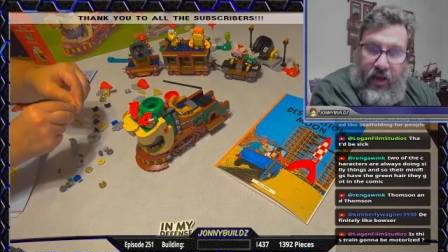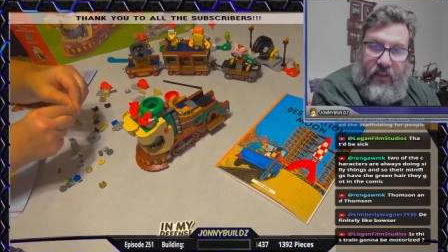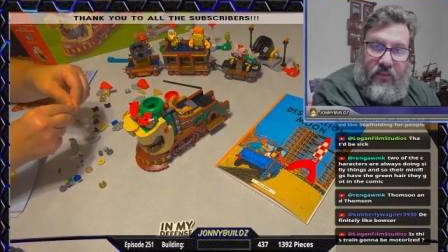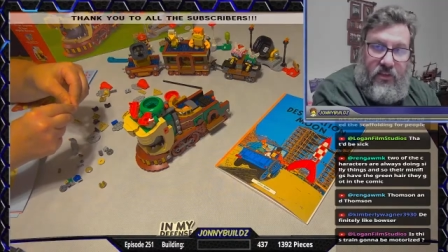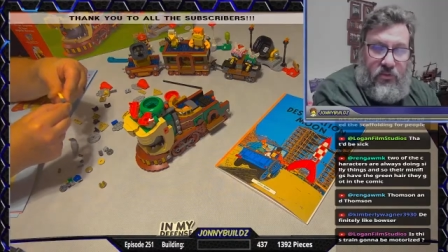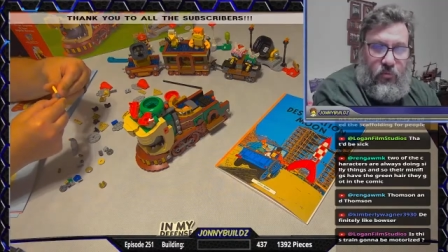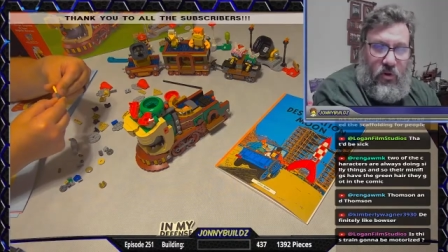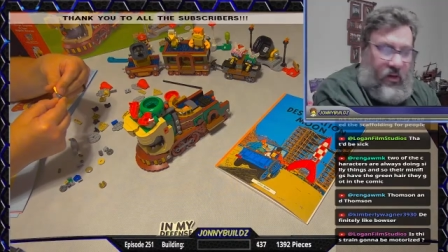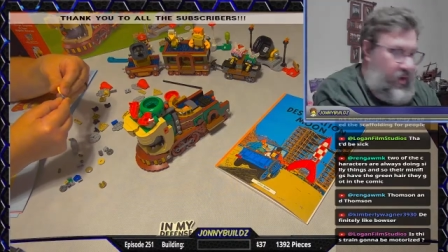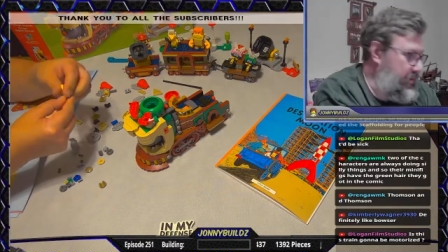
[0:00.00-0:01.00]
this one,
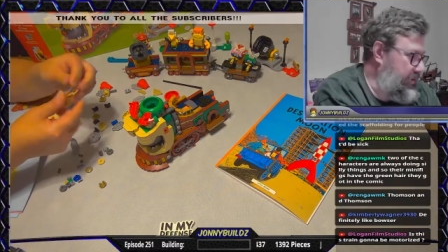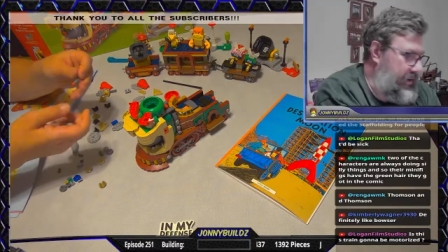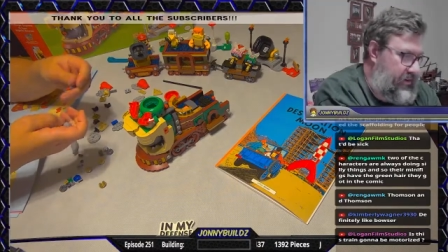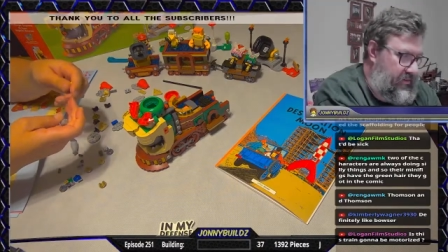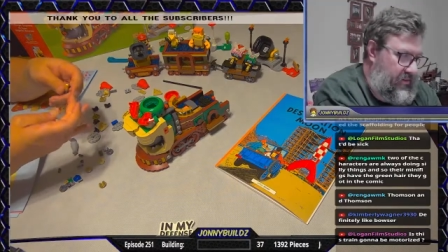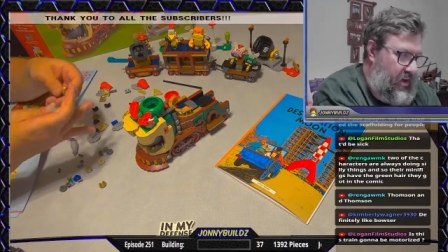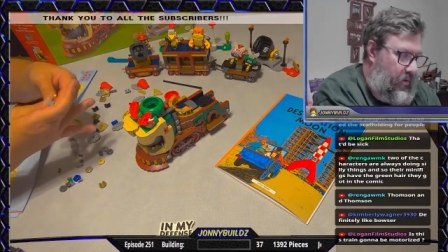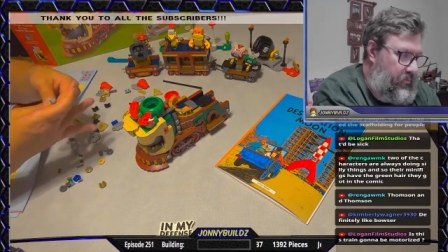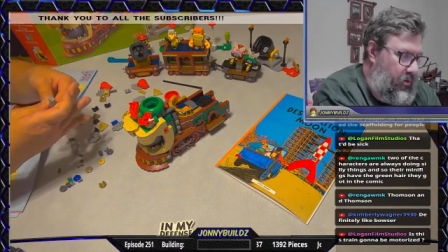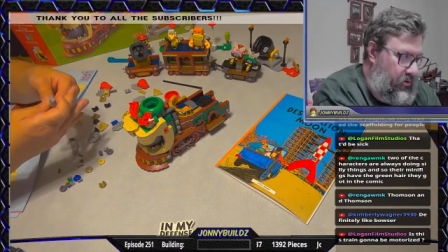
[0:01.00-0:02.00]
I mean, like, it doesn't
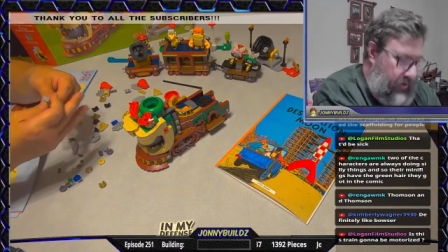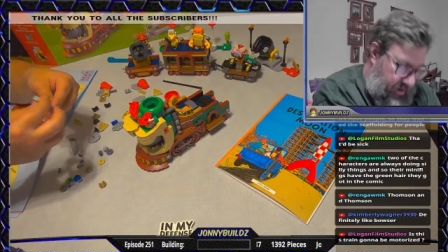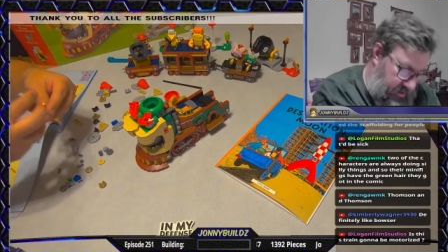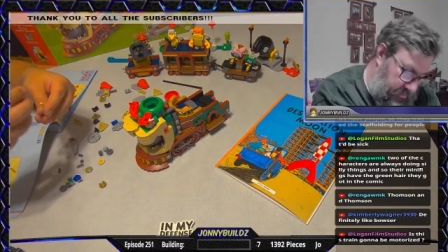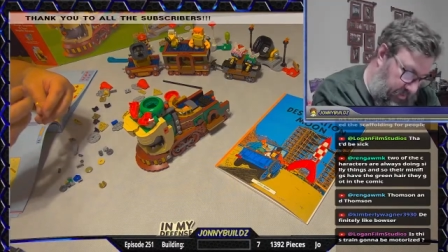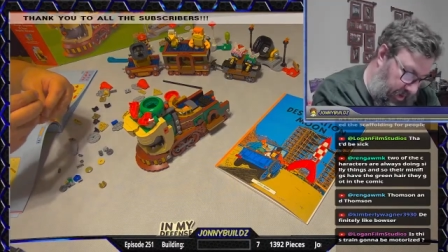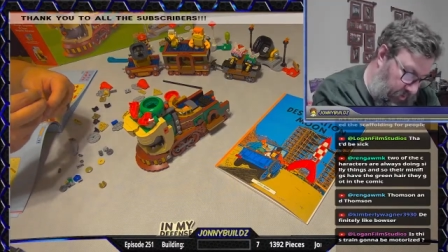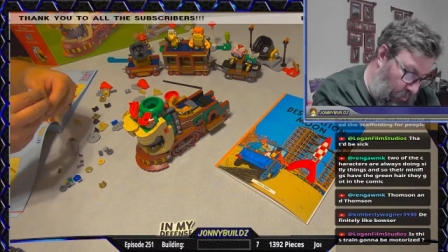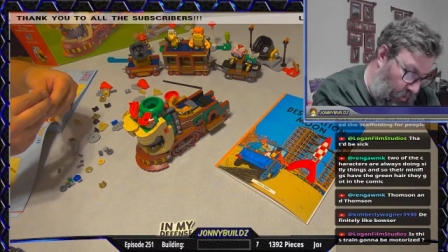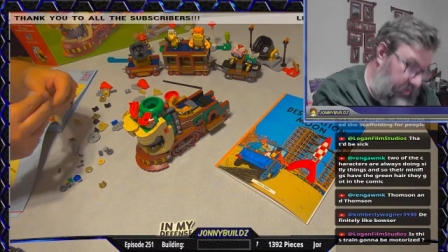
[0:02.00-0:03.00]
come motorized, but I
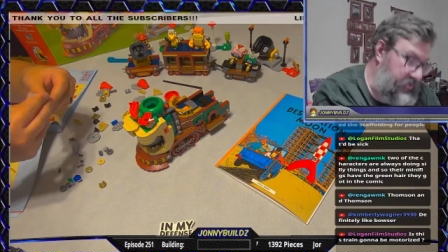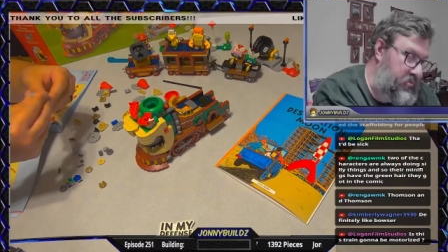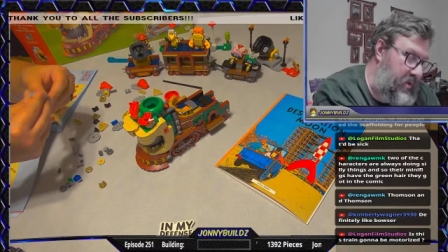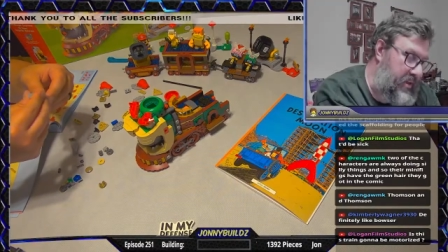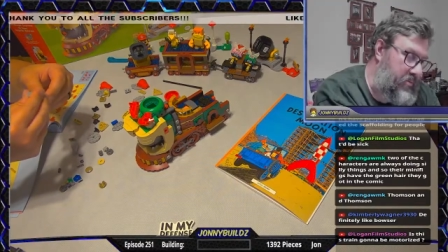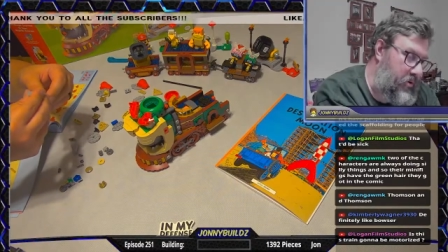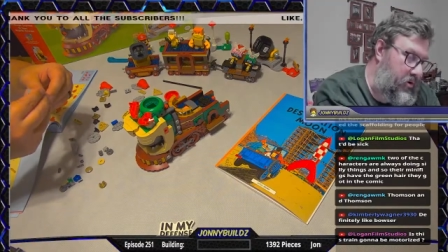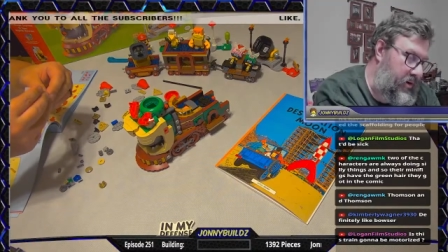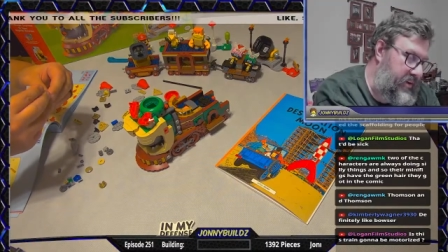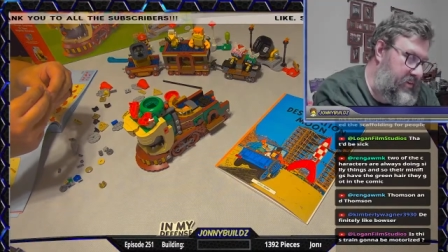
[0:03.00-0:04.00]
want to make it
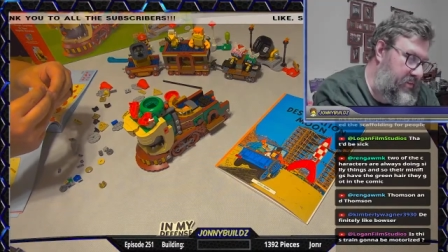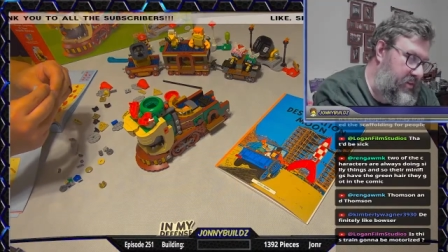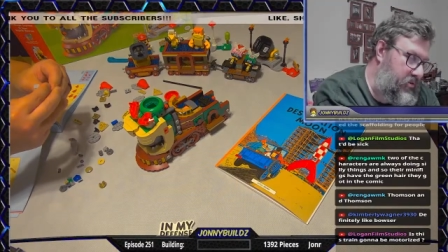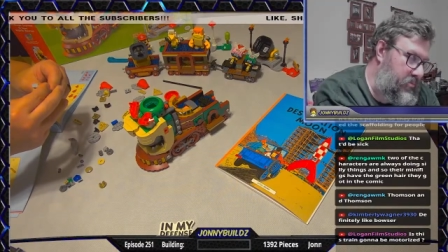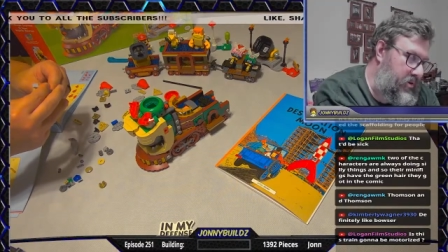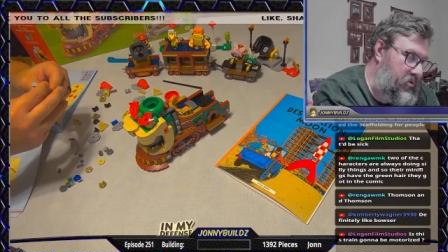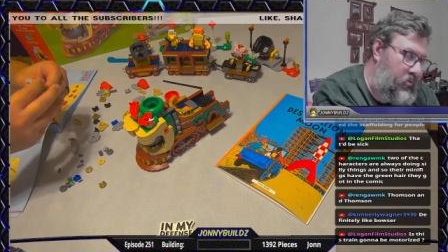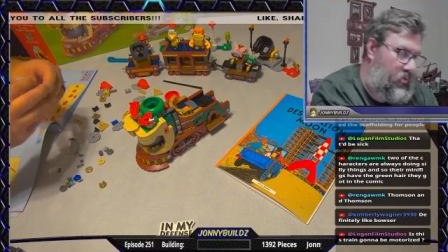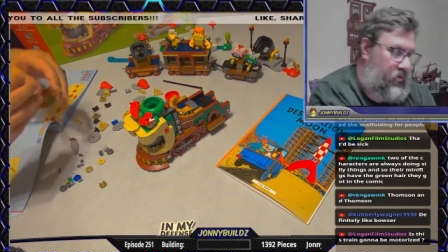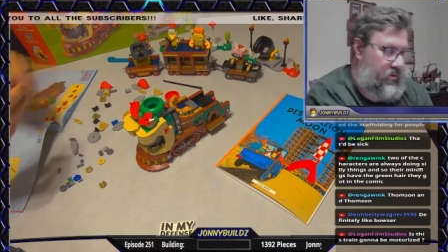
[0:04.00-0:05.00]
motorized. I think it would be cool
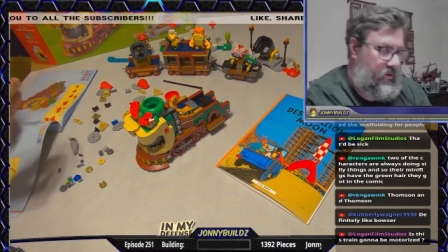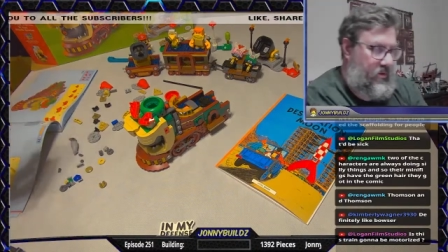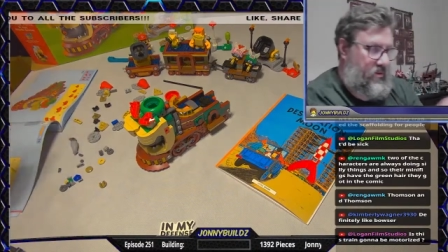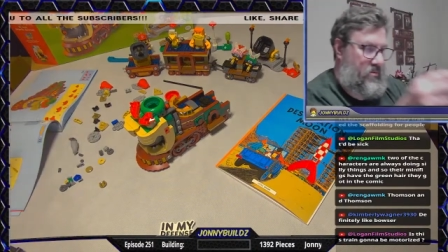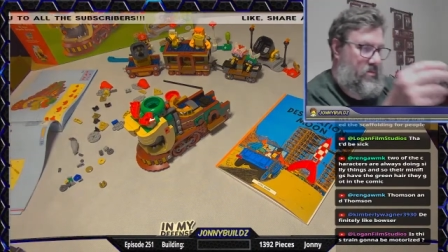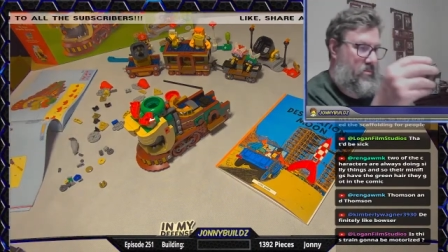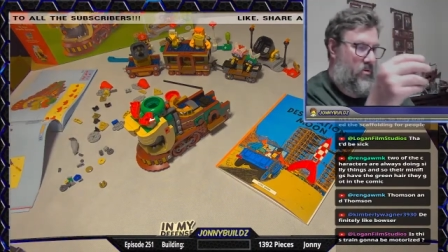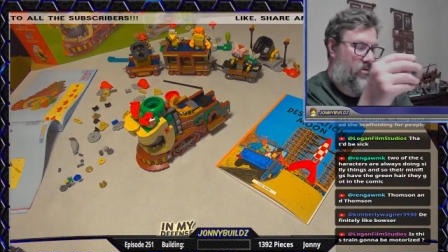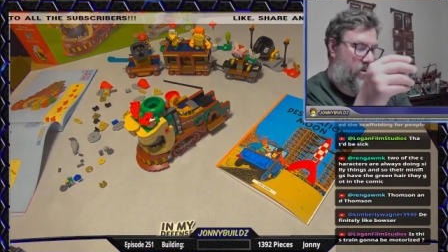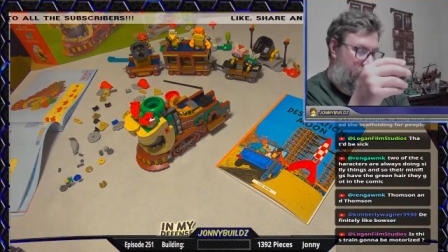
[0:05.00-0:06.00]
to be
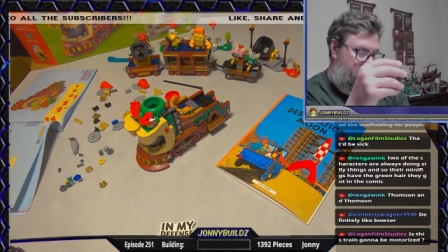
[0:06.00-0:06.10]
motorized.